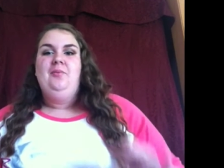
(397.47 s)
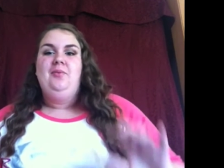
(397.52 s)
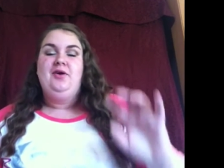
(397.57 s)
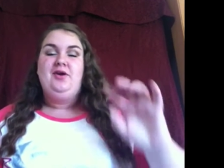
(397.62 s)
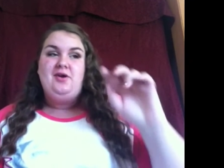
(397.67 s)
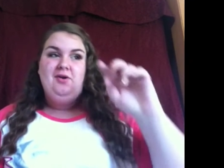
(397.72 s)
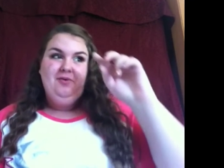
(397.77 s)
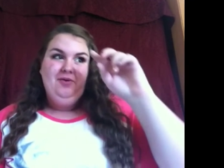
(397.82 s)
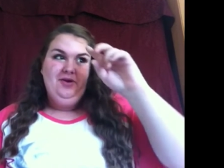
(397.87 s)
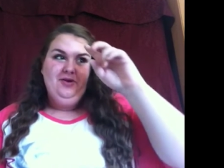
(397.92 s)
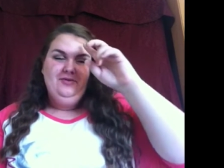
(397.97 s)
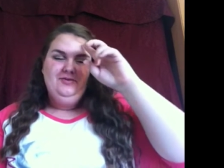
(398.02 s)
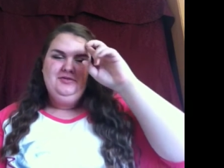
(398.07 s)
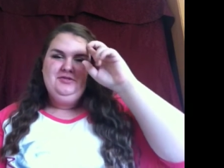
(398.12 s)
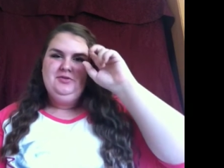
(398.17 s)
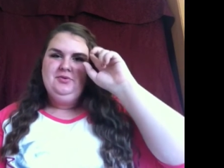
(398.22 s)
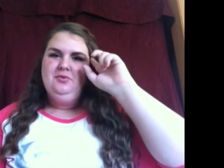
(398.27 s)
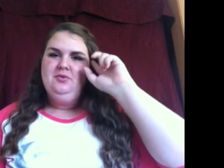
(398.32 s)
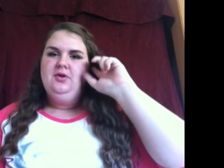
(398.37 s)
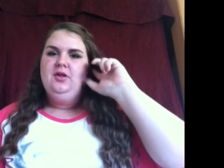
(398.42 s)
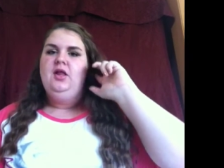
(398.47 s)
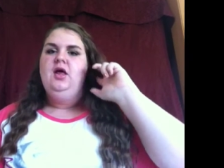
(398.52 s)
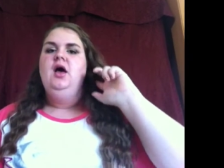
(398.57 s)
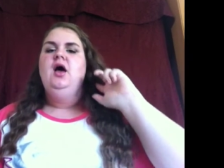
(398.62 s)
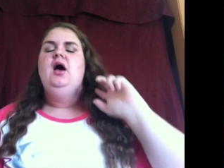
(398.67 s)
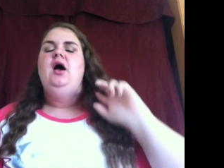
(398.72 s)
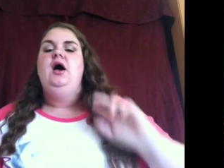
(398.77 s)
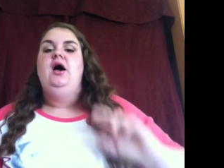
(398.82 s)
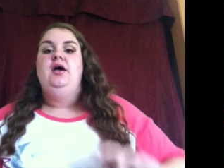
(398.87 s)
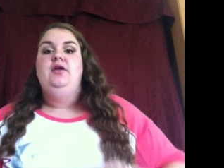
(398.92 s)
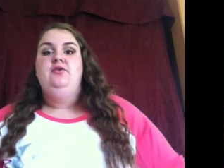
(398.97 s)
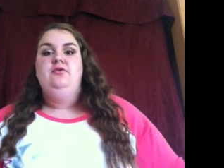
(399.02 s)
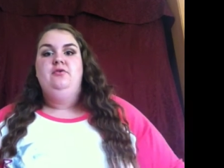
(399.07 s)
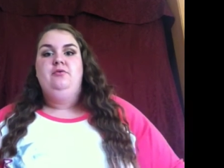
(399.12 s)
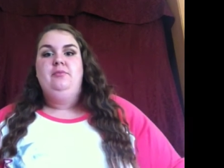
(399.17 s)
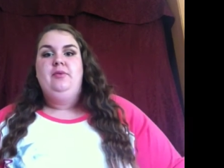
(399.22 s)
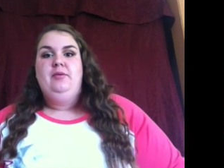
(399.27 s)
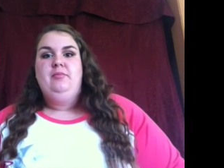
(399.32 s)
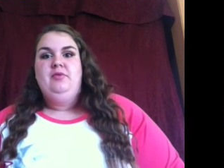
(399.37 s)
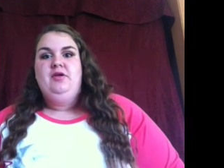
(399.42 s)
we're going old school, I do
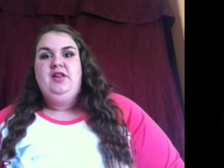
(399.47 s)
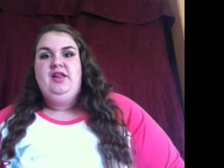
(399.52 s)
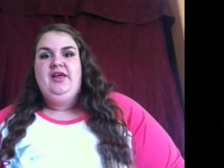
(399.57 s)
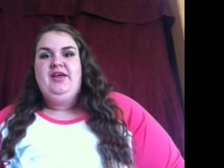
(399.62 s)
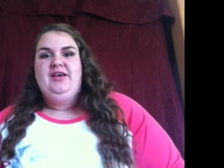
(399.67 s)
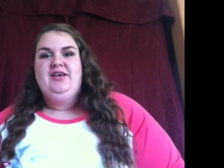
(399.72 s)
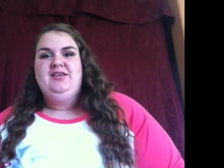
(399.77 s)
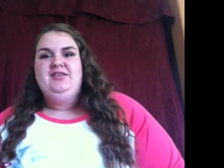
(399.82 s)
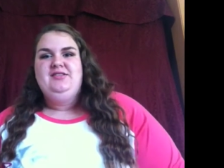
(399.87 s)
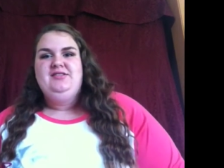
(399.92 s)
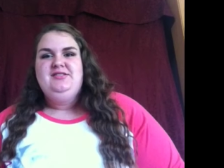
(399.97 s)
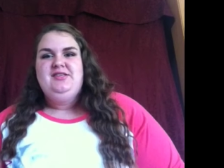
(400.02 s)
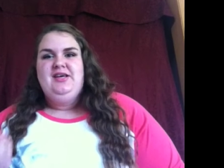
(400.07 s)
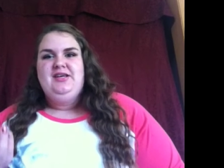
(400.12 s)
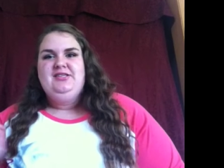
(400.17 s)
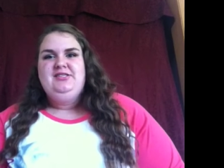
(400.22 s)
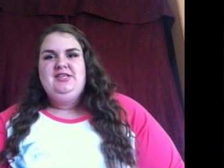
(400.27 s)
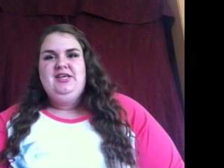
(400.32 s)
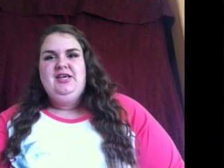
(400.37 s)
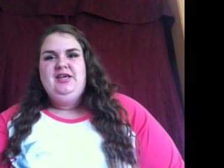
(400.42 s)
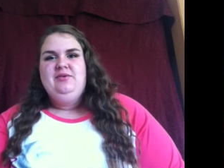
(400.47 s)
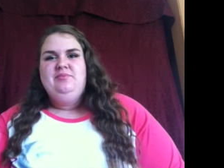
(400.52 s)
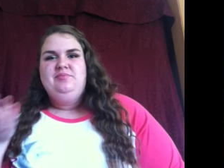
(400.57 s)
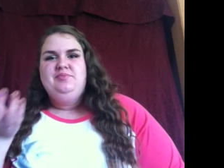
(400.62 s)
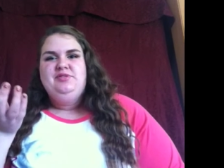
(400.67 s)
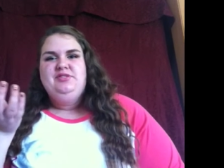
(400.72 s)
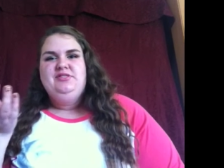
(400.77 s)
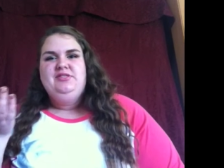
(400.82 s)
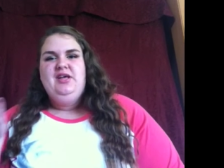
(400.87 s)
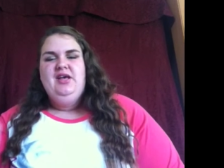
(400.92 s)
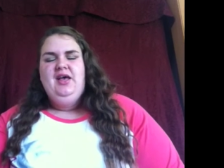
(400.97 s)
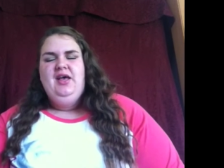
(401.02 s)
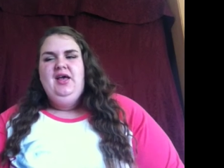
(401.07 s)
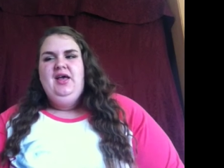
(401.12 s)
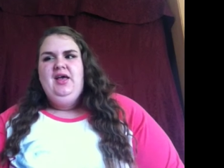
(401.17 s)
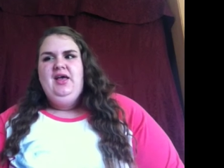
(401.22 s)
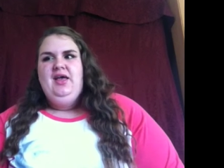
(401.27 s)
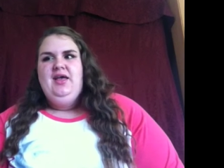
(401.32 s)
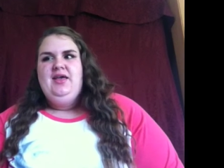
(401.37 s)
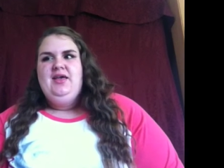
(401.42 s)
remember like cassette tapes
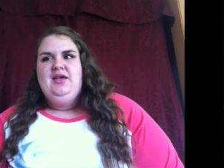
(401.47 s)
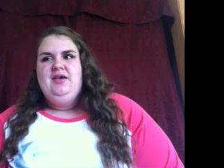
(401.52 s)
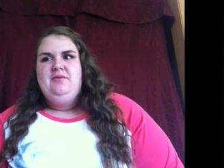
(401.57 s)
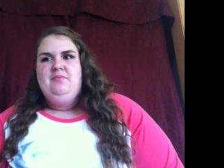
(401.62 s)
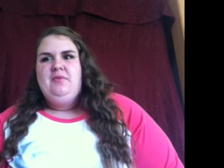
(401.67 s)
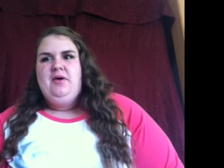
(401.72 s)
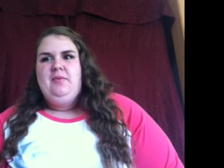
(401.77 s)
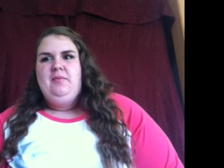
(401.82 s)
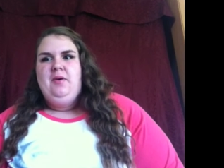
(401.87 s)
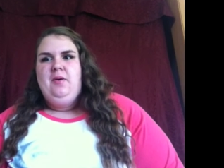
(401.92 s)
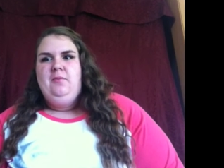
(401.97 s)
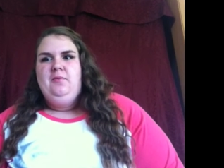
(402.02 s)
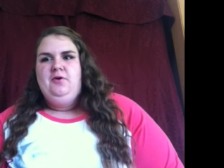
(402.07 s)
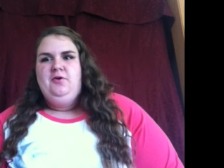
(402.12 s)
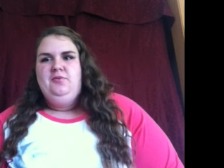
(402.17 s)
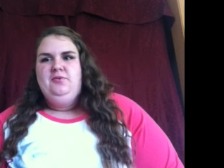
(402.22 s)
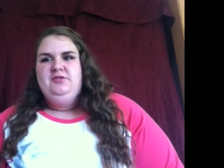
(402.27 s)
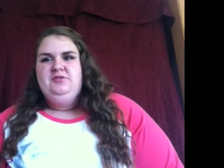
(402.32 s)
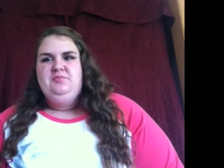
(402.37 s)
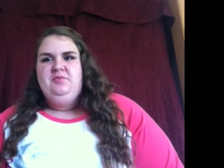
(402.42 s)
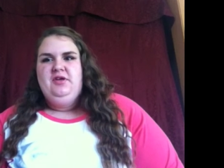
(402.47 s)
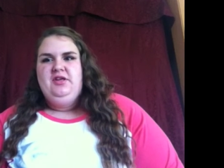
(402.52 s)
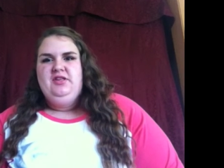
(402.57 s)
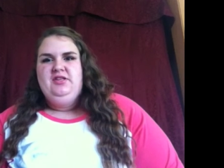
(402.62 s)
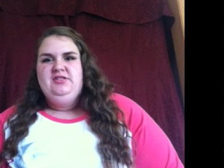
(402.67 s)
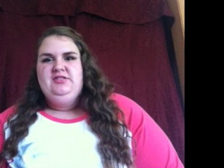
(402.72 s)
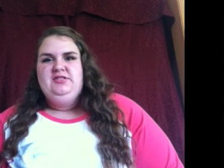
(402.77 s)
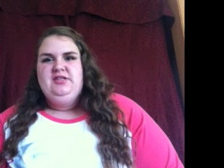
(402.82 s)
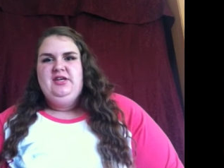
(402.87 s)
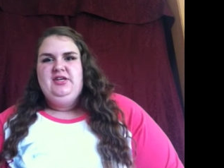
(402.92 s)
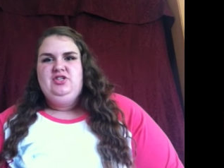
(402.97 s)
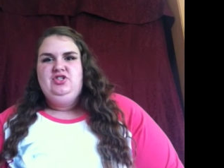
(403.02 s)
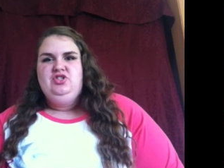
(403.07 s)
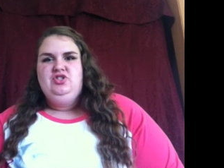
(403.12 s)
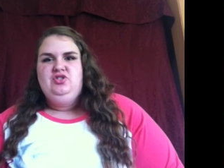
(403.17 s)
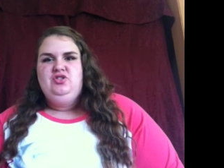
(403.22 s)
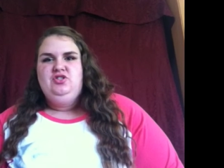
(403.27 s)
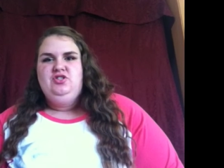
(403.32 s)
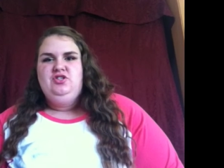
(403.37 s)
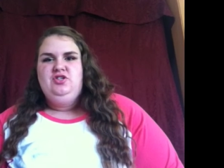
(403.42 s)
and my mom would always play this like
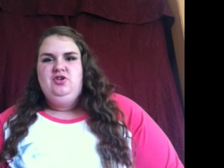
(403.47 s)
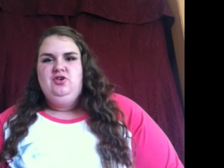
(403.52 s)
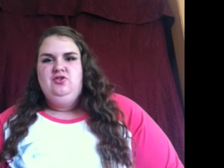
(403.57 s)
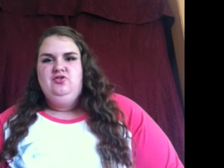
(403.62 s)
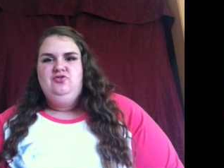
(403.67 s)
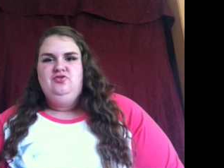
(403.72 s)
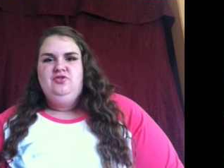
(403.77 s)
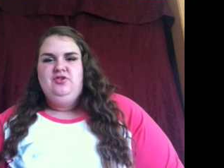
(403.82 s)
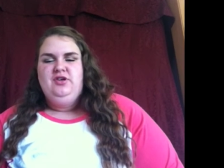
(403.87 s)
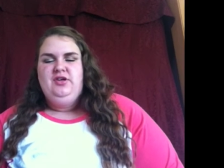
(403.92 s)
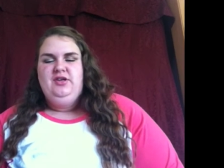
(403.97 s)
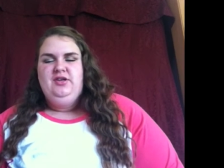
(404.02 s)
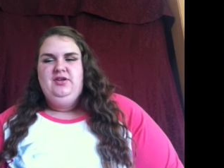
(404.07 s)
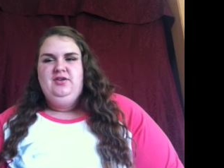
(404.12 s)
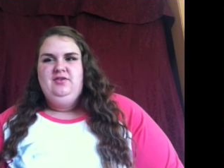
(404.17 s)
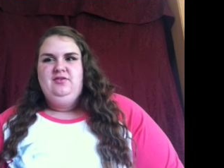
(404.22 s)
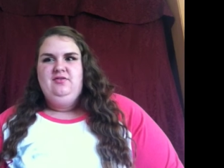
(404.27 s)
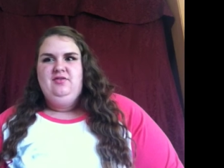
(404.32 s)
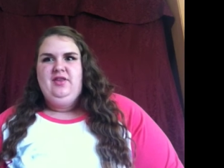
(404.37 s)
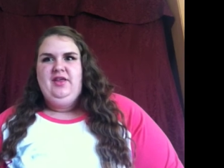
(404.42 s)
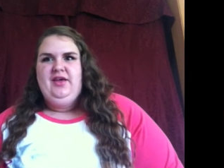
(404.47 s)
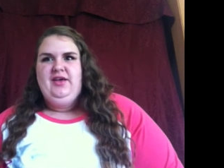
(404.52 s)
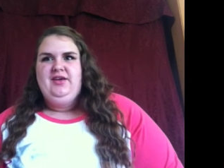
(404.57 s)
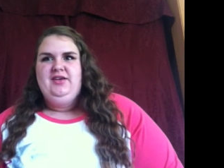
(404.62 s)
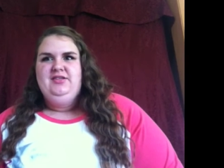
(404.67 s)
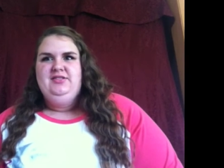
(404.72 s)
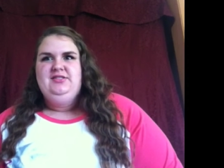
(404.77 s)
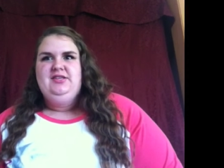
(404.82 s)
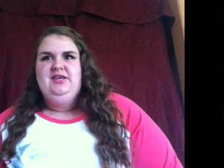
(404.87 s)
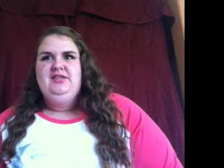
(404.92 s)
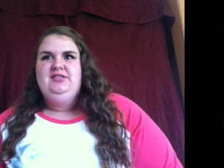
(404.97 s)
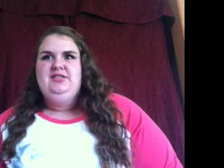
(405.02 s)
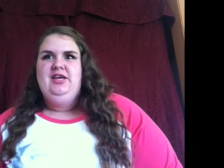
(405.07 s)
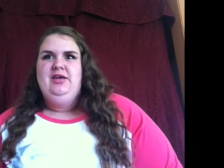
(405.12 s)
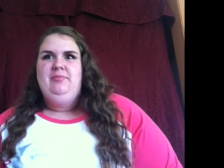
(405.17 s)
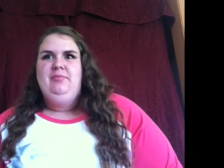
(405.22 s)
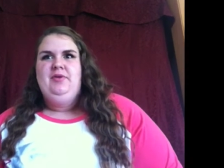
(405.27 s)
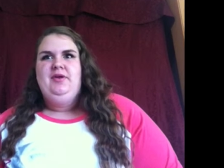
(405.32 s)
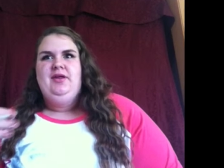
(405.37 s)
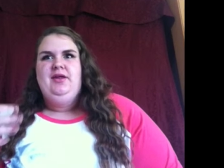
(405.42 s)
children like cassette
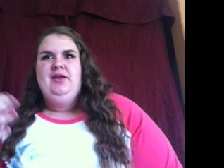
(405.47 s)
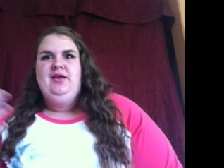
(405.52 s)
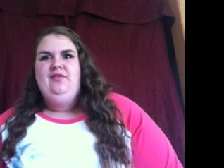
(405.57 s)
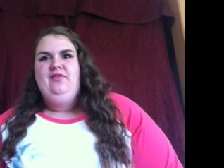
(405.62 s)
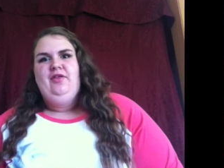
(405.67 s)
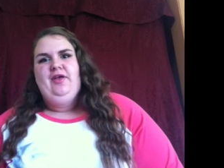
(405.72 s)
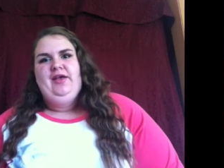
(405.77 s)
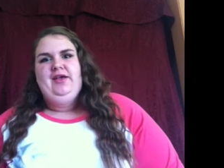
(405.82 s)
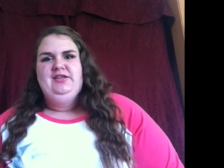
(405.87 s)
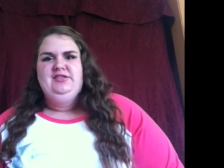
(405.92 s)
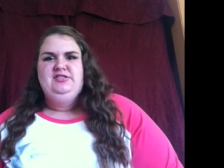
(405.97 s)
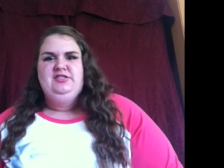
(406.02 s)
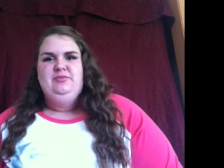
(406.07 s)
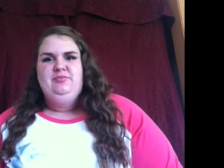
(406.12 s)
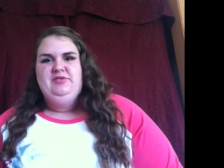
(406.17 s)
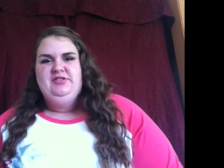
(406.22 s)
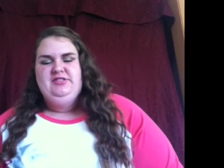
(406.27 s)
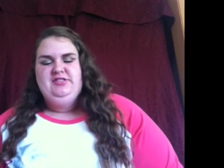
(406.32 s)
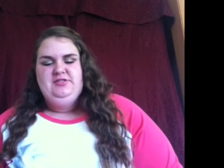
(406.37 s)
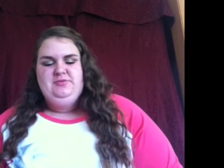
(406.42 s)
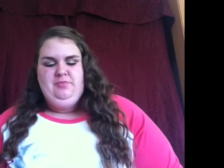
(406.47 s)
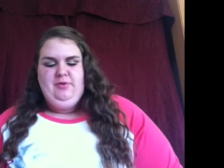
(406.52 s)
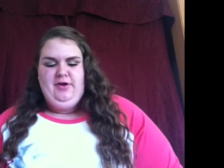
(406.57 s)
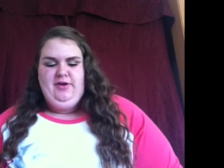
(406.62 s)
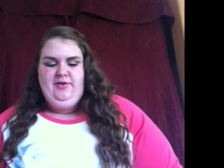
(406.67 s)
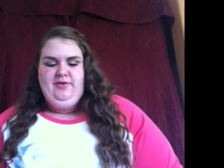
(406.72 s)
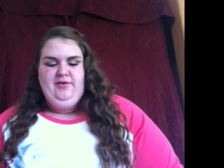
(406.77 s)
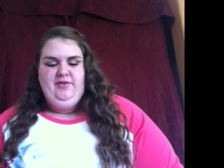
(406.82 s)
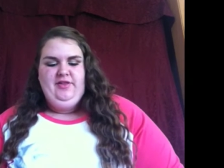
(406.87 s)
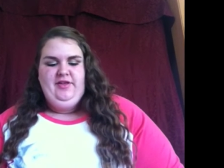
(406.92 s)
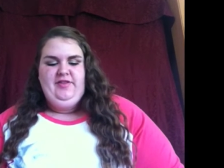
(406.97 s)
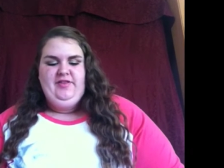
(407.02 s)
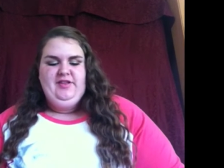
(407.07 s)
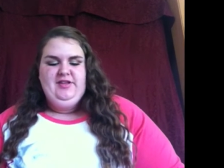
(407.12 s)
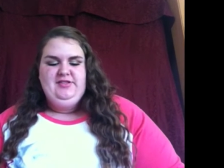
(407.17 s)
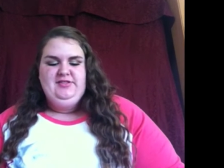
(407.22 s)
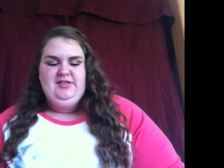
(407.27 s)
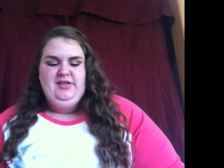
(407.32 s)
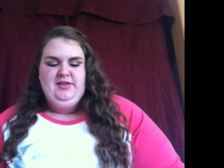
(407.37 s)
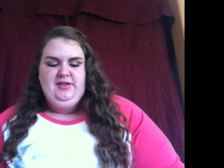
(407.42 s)
tape and then have like Itsy Bitsy Spider and like
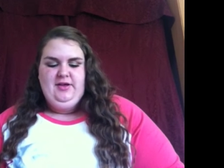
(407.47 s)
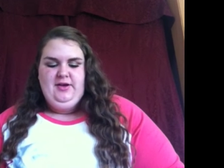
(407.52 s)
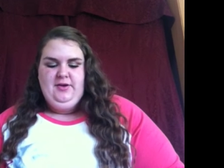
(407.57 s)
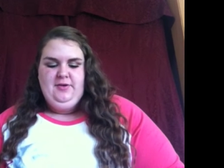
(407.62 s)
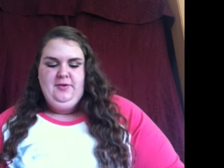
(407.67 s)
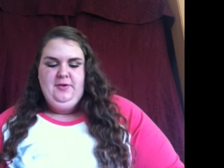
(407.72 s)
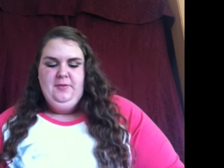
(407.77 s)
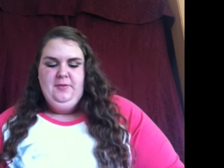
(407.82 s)
things like that.